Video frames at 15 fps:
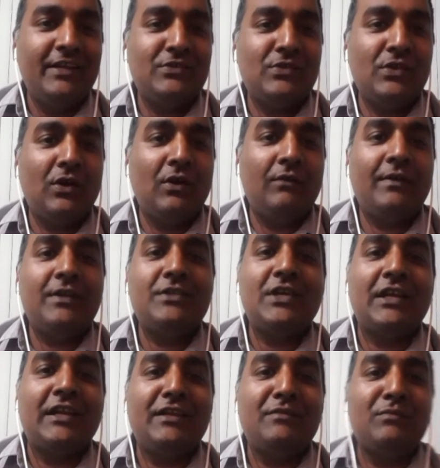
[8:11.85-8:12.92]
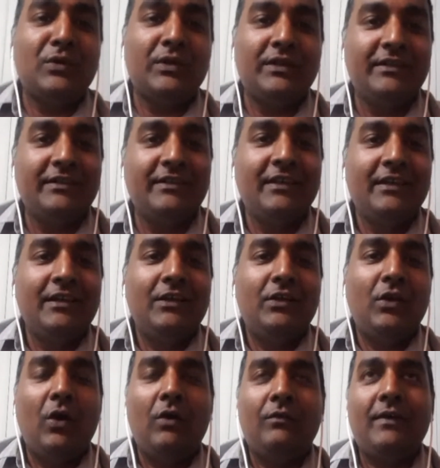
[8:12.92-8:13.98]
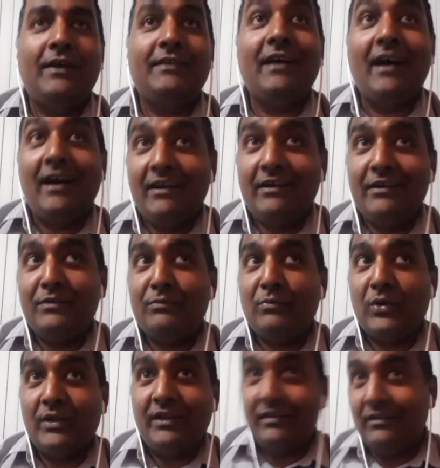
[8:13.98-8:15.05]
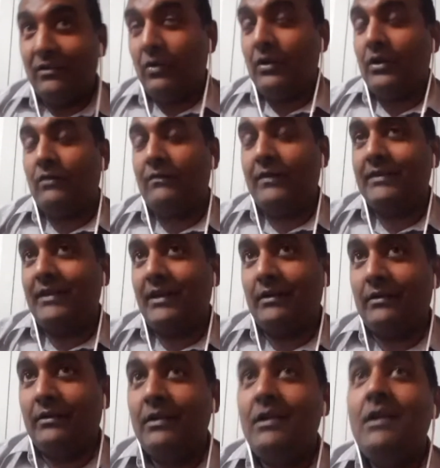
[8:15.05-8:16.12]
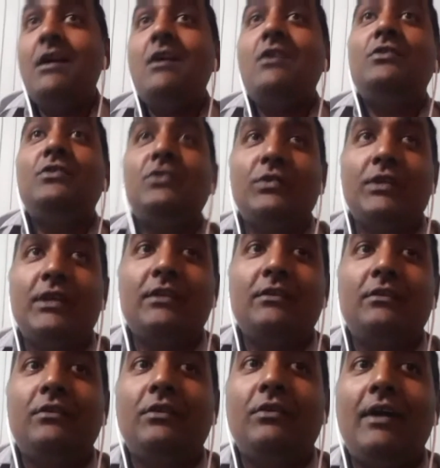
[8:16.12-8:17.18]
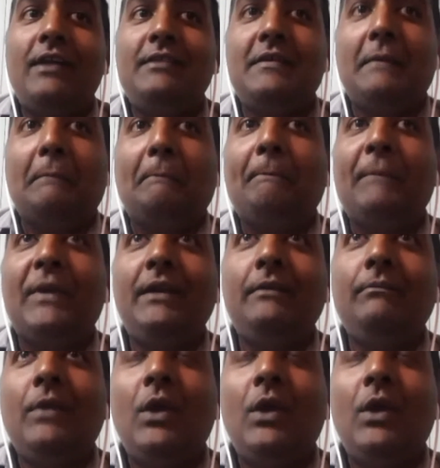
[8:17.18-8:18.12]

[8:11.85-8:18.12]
So you offer jal in the morning, offer dhar in the morning, or you offer dhar during Naratam, right?